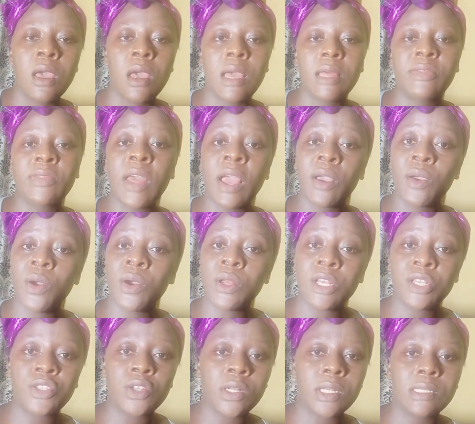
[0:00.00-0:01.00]
Thank God
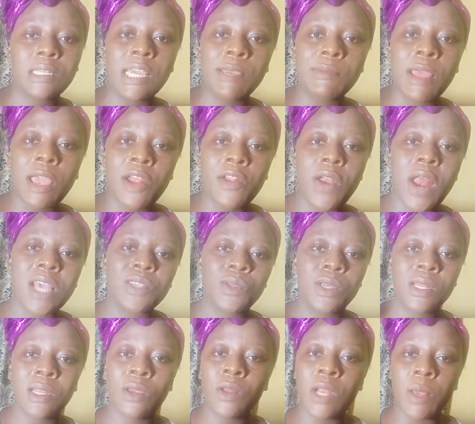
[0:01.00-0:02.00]
he's not the type that cries
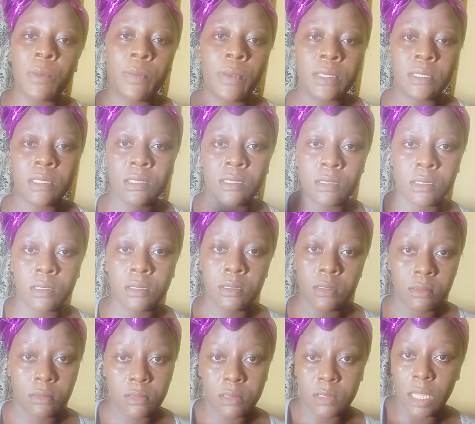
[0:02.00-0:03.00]
when other persons
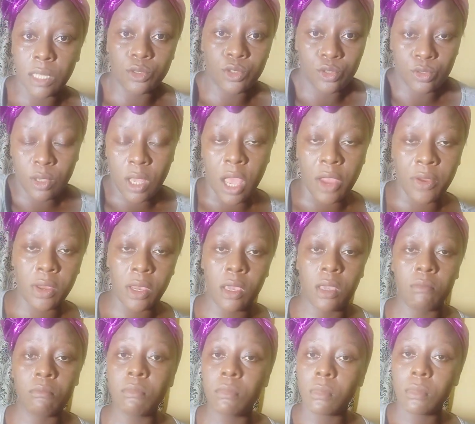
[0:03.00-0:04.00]
tend to carry
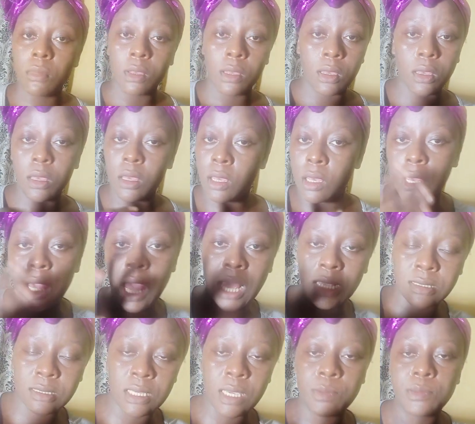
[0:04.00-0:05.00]
him. He
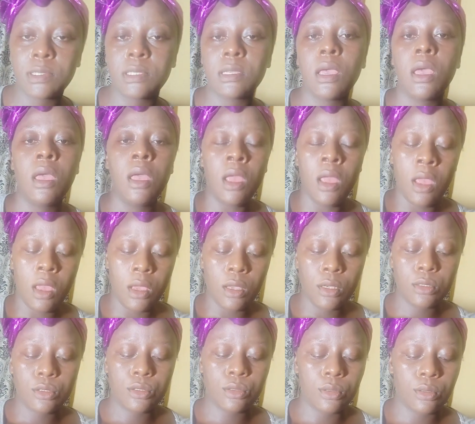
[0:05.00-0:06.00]
accepts.
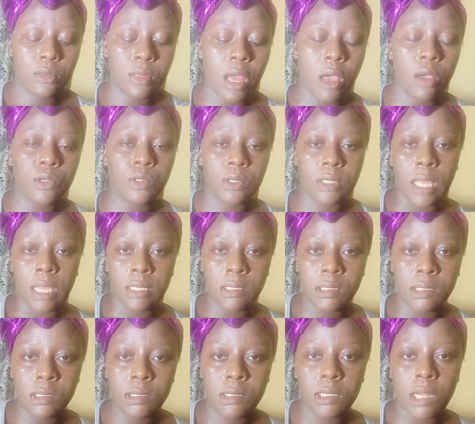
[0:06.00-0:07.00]
So that was what I
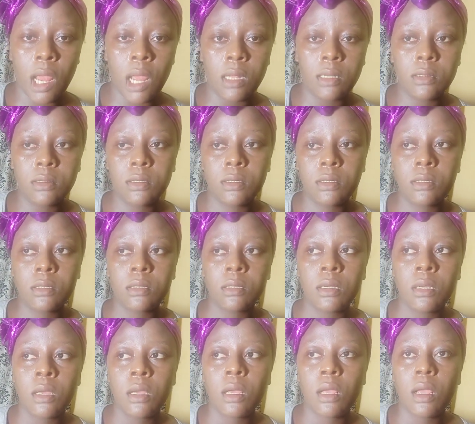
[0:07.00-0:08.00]
did. And
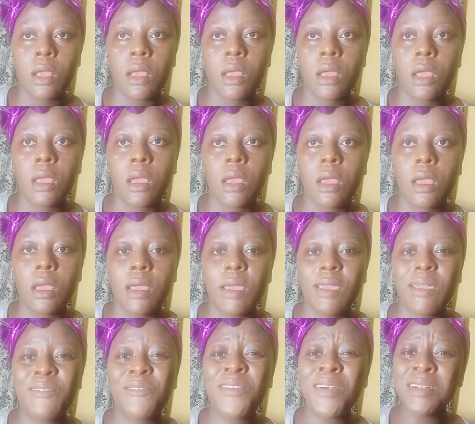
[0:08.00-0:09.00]

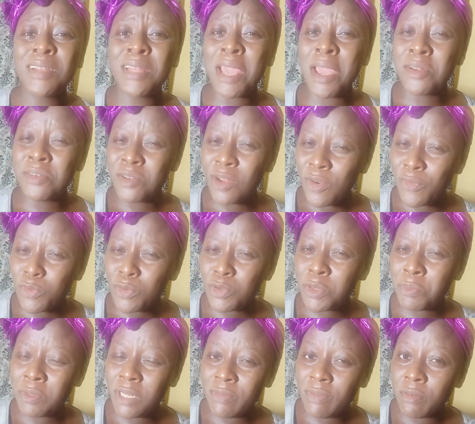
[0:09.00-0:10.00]
funny enough, could
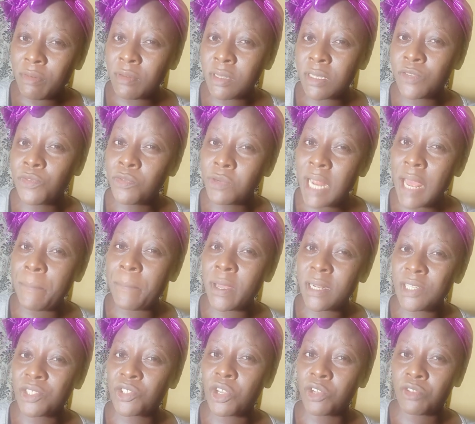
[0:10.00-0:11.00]
you believe even this food I
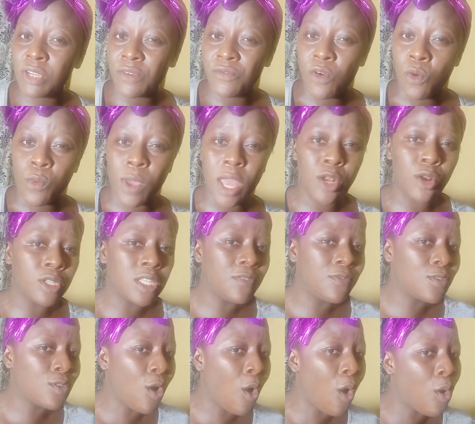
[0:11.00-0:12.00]
paid this caterer for? We are not
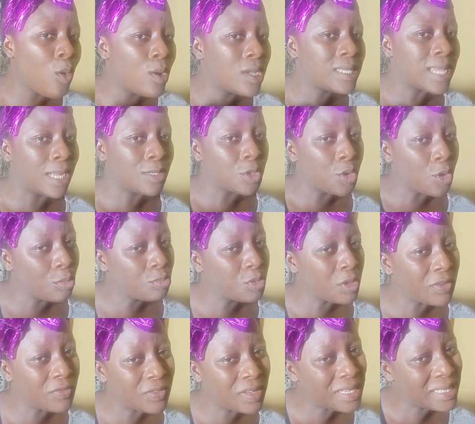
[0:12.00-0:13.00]
even always at home to
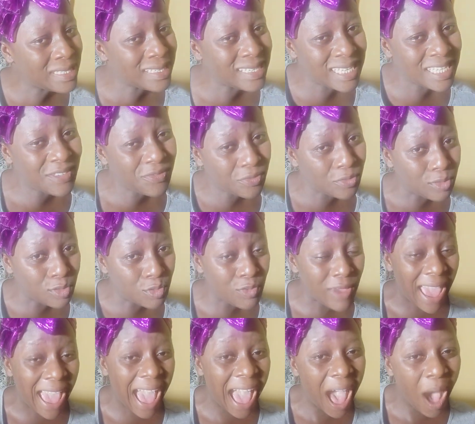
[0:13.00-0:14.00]
even eat this food. We
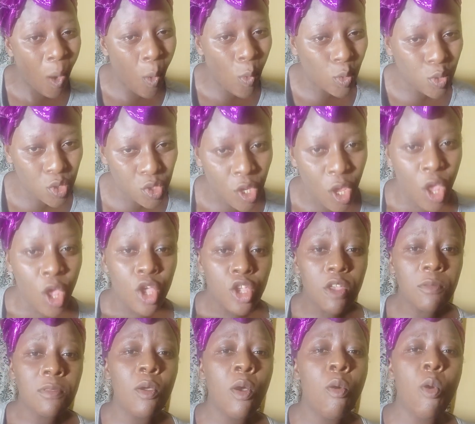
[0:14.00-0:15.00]
are out.
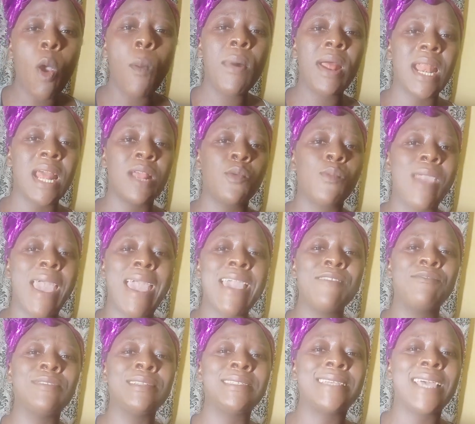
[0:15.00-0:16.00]
Not that oh, come back, like we are
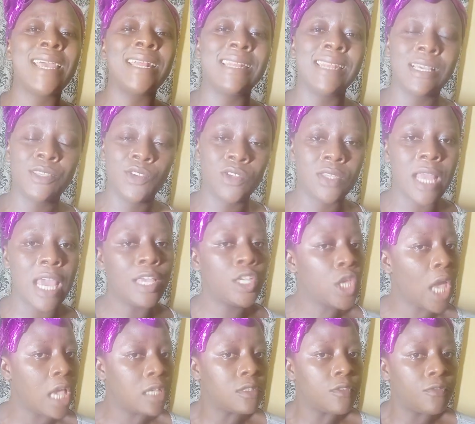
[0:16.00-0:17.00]
even tired and exhausted.
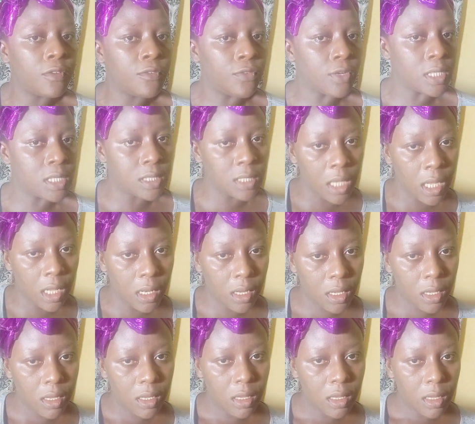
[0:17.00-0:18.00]
I used to feel for this girl.
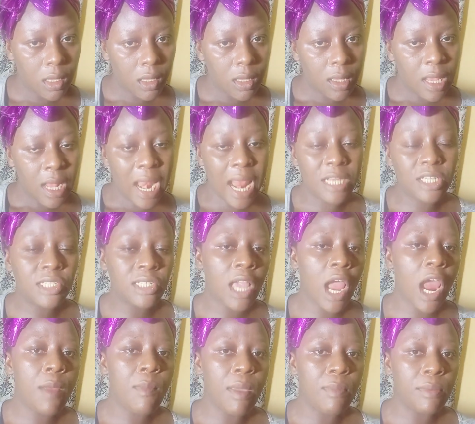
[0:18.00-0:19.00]
Like she's
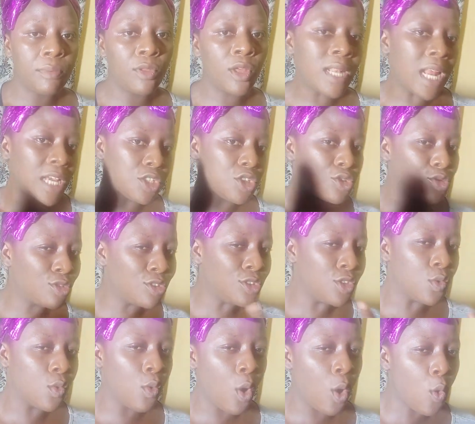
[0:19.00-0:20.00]
carrying my baby. Not that she's doing
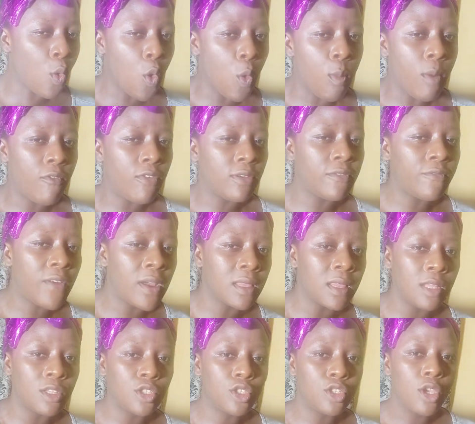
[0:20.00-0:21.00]
the work, but for the fact
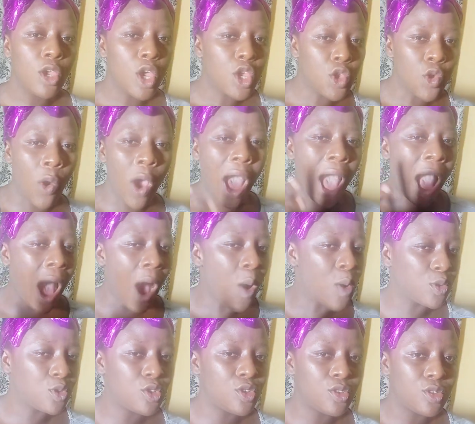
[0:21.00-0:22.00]
that you are
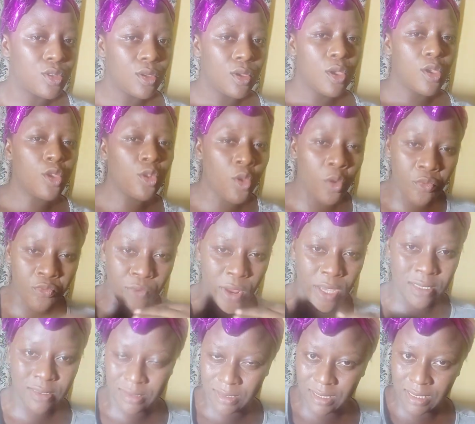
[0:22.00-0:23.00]
out, you're not
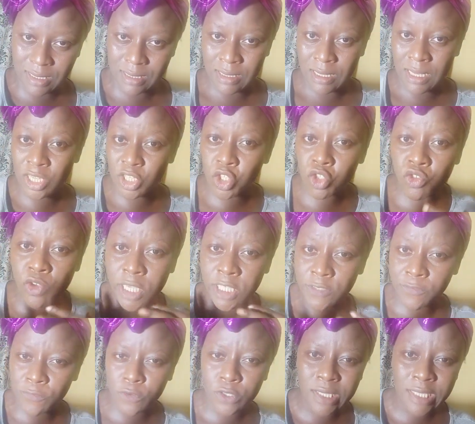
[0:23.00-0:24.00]
resting. It's
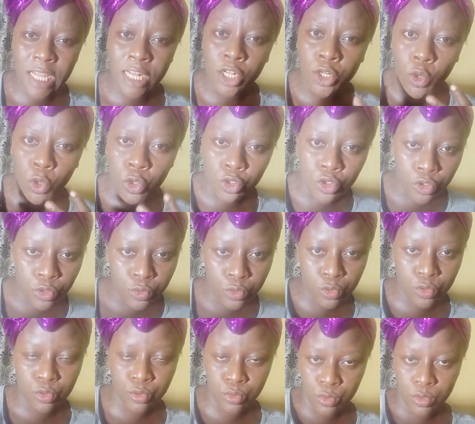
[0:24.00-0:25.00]
stressful. It's telling on you
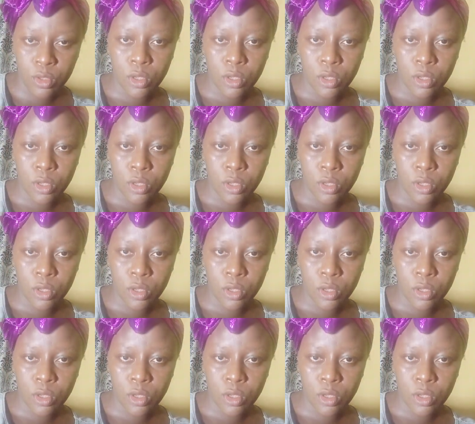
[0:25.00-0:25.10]
too.